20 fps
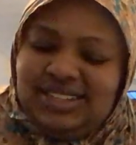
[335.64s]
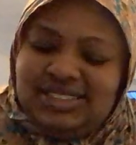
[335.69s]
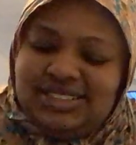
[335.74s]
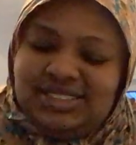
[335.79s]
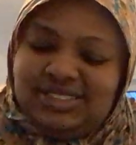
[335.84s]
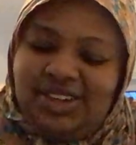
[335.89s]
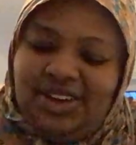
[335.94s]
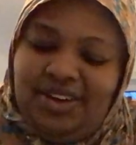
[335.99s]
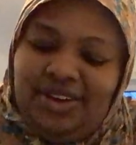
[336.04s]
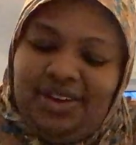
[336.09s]

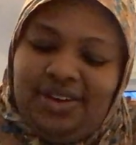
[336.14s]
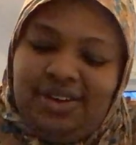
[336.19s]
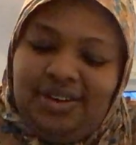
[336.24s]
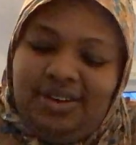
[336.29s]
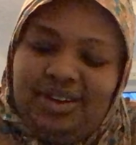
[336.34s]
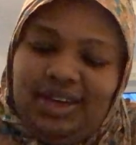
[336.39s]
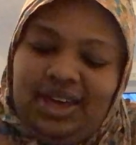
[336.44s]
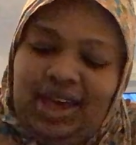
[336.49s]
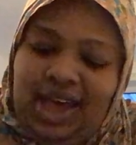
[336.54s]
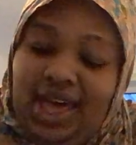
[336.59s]

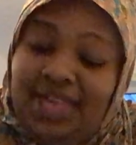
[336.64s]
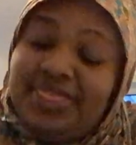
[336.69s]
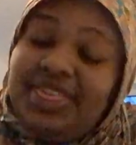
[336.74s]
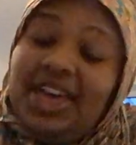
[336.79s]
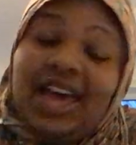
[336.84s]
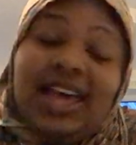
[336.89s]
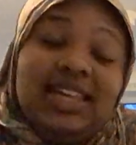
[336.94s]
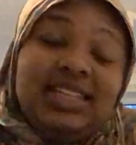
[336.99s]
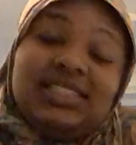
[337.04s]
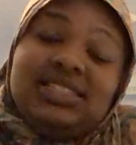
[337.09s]
So
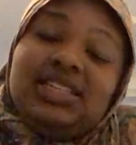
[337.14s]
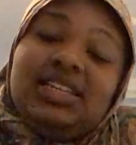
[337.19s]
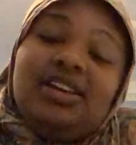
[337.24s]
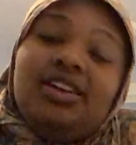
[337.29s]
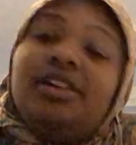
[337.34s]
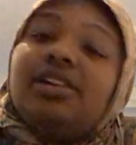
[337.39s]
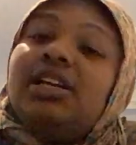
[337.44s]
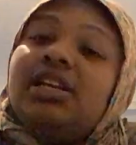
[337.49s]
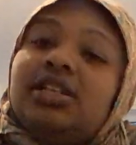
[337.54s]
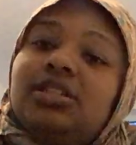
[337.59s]
that is
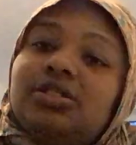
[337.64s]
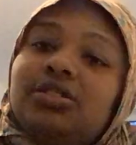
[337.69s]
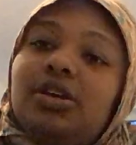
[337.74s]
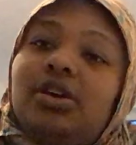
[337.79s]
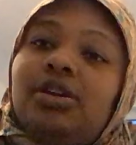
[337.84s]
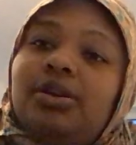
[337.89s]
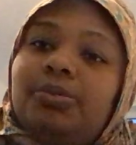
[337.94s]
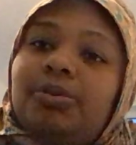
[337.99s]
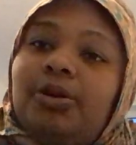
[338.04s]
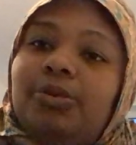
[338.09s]
literally his
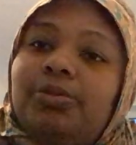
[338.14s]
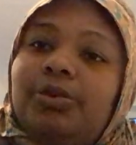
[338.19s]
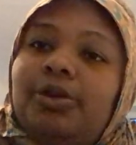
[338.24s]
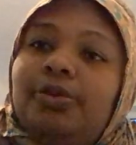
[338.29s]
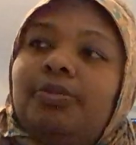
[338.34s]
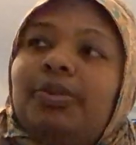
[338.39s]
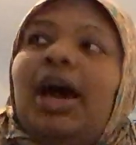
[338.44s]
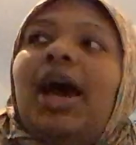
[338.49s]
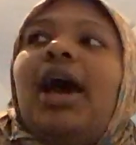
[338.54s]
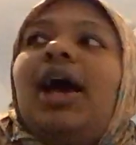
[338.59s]
only
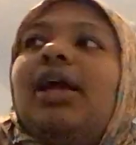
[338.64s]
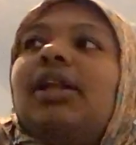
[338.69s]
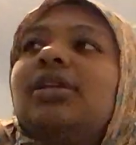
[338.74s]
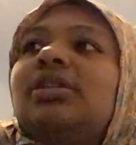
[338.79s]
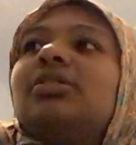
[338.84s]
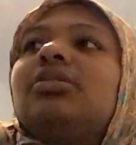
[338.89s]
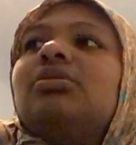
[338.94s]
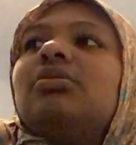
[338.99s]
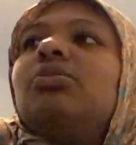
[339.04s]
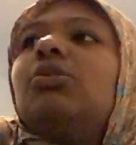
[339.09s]
problem.
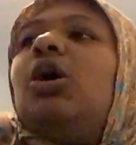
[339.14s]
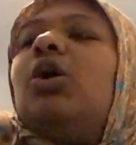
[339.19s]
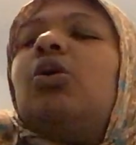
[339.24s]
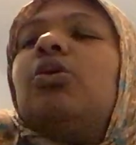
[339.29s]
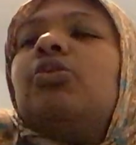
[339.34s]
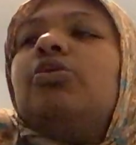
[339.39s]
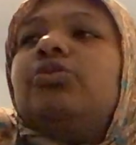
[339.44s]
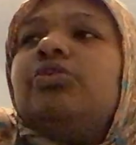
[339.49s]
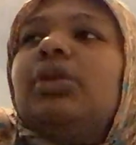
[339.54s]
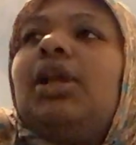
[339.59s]
And
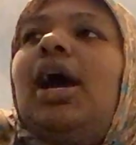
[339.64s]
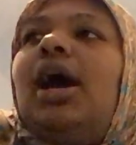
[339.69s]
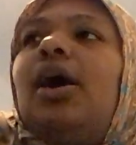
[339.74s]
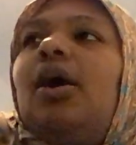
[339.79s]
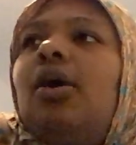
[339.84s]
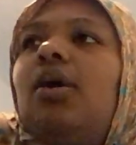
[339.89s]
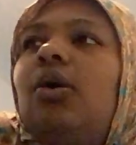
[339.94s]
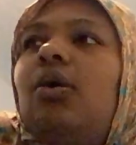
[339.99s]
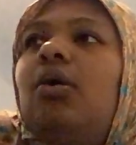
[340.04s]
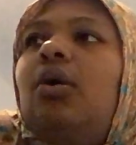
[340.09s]
well,
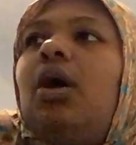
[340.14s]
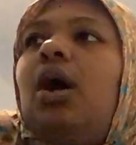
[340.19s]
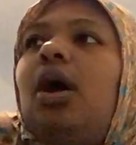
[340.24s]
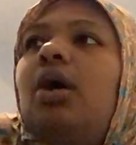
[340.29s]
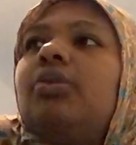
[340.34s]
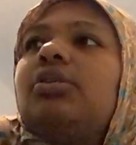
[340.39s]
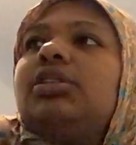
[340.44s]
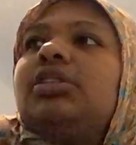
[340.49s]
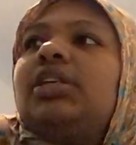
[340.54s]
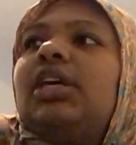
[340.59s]
now
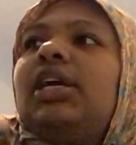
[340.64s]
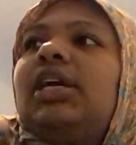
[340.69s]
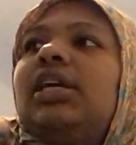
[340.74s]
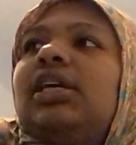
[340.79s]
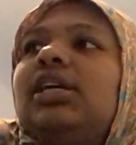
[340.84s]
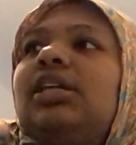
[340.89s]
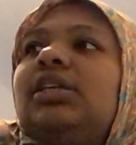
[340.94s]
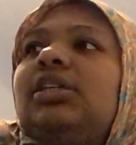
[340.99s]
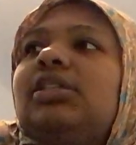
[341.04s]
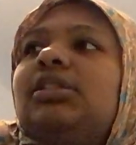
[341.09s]
I would
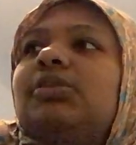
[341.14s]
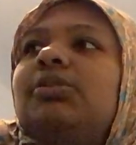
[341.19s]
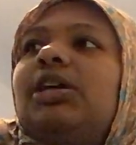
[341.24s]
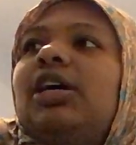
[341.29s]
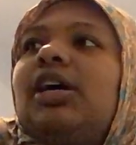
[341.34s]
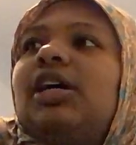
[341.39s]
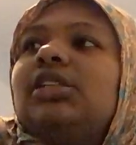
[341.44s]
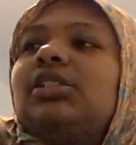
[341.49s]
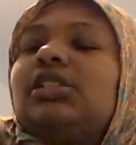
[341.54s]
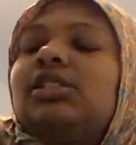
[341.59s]
say he's a
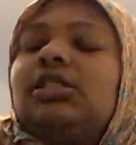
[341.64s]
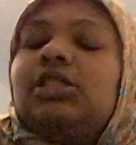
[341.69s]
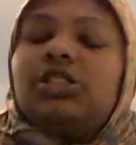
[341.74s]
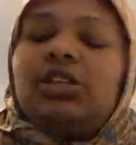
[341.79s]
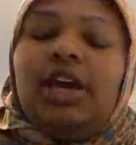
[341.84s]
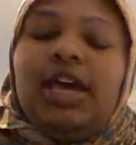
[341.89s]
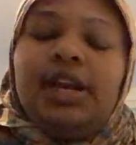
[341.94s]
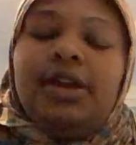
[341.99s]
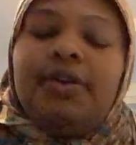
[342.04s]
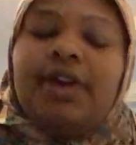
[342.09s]
bit hassled.
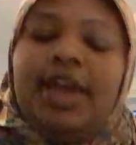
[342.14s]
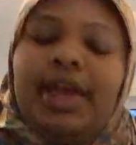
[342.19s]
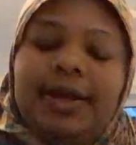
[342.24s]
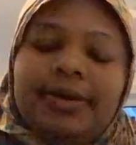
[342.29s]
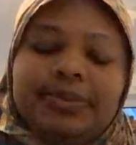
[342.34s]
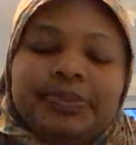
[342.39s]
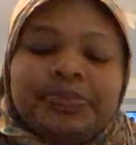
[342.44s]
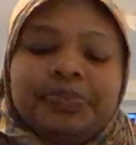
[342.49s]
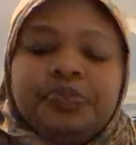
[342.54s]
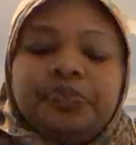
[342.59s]
So
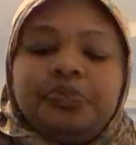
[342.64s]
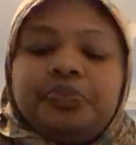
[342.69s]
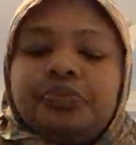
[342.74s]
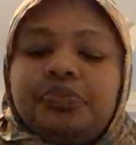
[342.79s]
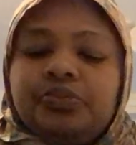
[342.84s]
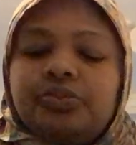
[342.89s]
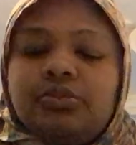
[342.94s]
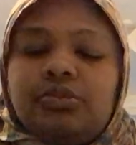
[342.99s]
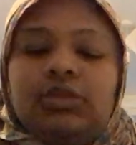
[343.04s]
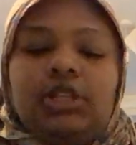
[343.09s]
anyway,
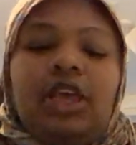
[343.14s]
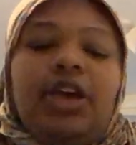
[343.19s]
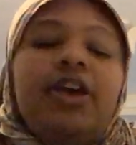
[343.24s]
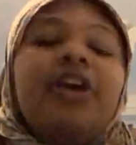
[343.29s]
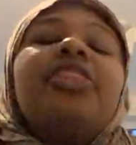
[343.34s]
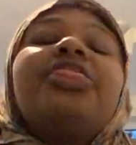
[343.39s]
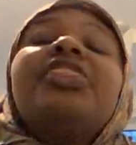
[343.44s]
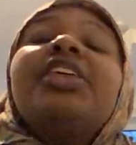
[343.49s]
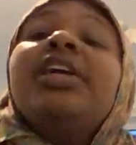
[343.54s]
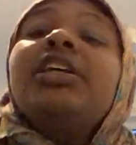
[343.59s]

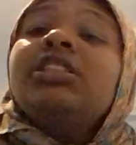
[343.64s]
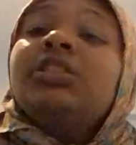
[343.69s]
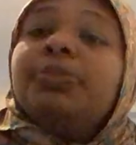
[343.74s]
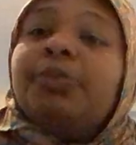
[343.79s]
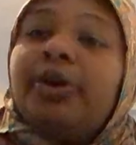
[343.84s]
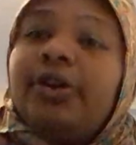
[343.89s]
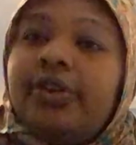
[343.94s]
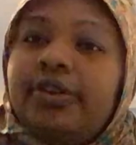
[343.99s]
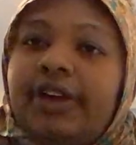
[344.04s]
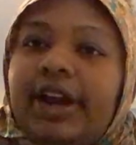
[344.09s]
things
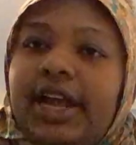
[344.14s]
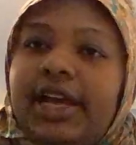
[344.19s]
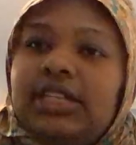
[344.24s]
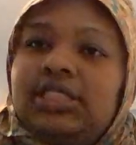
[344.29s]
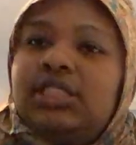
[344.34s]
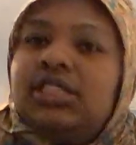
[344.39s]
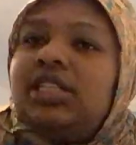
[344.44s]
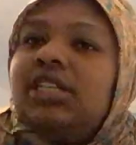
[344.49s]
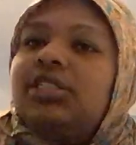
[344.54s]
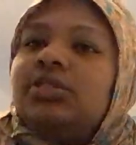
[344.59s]

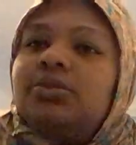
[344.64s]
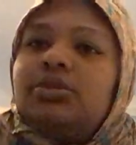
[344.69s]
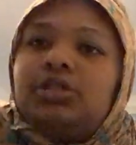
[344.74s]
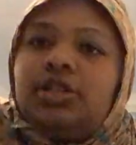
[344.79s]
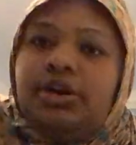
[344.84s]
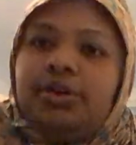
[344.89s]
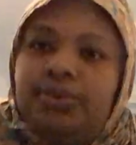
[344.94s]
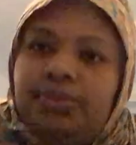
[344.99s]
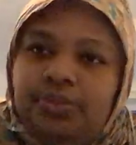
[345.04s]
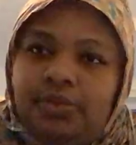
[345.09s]
progressed, things were
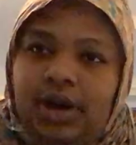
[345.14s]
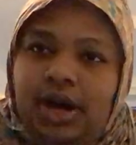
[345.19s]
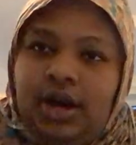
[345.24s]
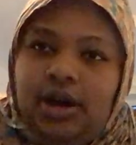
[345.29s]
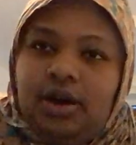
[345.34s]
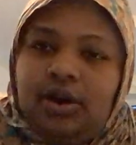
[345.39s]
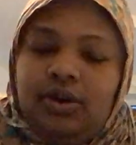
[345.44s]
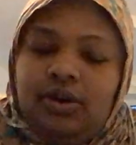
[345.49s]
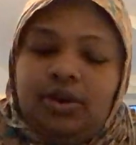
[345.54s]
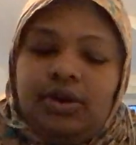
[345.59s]
going
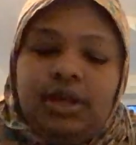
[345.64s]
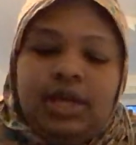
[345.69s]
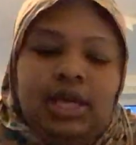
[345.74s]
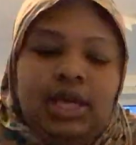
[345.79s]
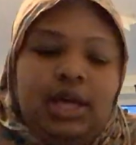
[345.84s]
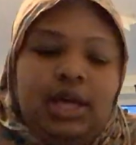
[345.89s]
well.